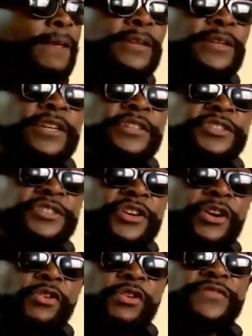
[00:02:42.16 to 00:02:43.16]
And then she
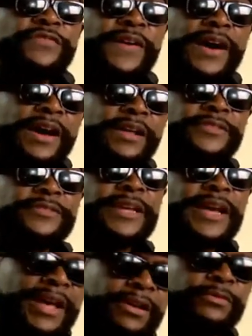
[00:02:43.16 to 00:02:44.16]
dogging fathers
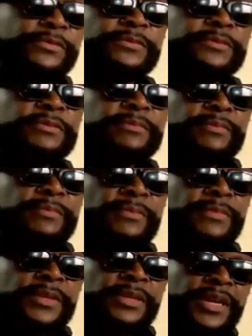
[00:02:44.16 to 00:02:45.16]
out.
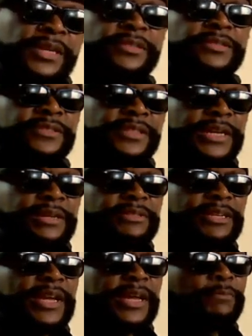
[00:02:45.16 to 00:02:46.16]
At the same
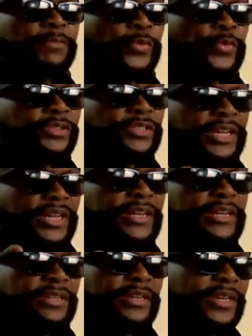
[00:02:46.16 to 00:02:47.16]
time, parental
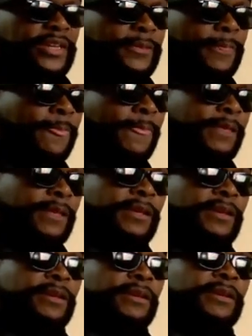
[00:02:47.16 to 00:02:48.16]
alienated
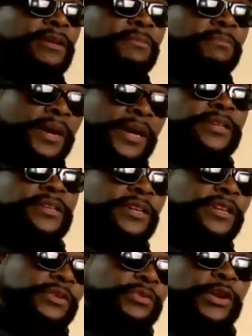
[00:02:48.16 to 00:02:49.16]
my
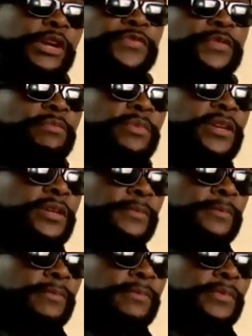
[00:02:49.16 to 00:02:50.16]
kid away from me
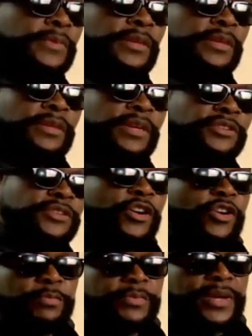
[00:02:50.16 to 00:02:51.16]
and
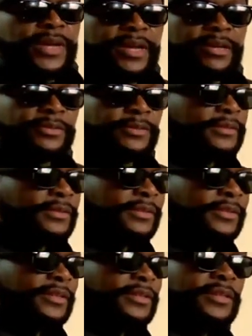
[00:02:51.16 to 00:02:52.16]
dogged me out.
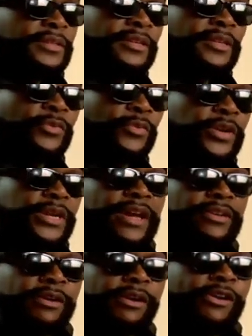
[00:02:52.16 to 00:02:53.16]
And run
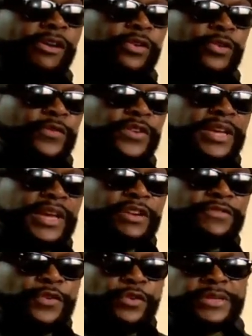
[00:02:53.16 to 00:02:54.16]
out all over
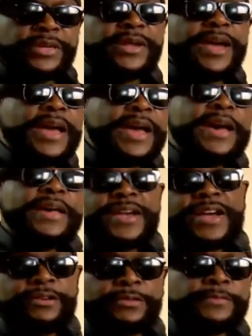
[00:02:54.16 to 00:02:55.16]
California and hide
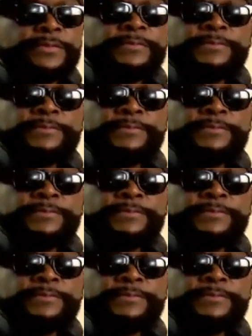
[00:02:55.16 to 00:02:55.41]
out.